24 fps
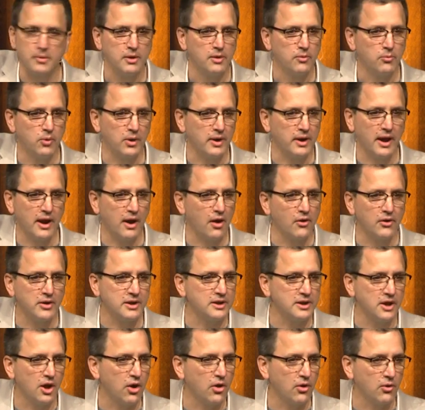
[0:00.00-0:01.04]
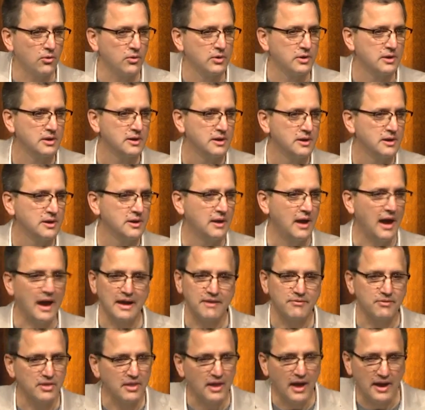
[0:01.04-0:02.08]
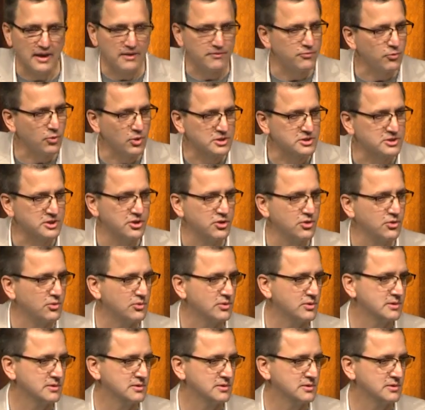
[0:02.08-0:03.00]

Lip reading: what I already know. I have a lot of work to do.